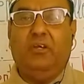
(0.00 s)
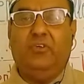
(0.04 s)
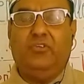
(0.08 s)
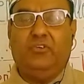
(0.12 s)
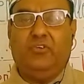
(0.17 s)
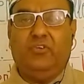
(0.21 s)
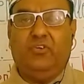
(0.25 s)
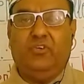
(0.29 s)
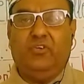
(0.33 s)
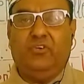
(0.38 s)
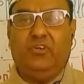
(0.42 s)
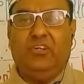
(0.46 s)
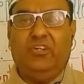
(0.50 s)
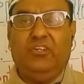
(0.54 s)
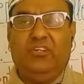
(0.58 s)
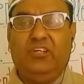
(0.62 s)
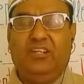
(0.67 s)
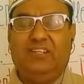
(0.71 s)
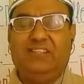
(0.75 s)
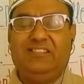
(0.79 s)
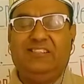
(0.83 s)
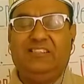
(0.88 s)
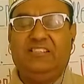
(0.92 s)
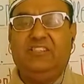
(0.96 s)
So
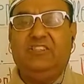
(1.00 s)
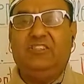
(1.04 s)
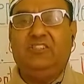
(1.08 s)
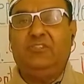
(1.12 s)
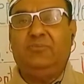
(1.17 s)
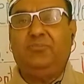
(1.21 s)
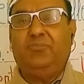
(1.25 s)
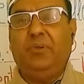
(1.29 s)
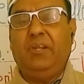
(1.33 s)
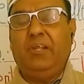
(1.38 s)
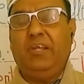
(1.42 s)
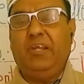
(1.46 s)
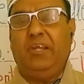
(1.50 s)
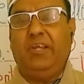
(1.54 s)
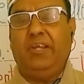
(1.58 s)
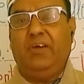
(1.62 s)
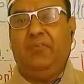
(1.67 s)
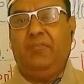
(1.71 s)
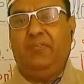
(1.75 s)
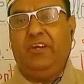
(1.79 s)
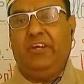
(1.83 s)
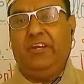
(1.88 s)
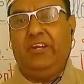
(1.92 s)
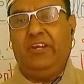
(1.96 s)
conjunctions play
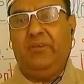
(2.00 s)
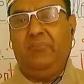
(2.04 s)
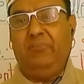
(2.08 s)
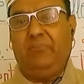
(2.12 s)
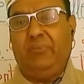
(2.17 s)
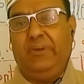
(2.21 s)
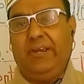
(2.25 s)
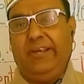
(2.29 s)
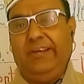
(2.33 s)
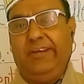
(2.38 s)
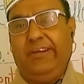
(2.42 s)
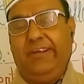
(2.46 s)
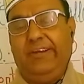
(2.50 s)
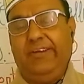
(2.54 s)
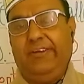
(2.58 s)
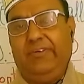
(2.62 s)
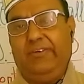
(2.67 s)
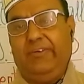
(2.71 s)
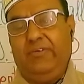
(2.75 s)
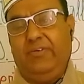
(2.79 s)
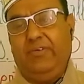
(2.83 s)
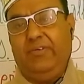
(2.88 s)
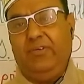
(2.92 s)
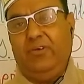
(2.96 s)
a very
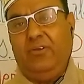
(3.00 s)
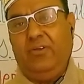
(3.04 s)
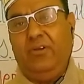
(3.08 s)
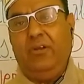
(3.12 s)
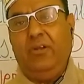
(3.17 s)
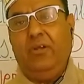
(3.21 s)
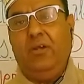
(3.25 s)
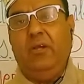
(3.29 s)
patent role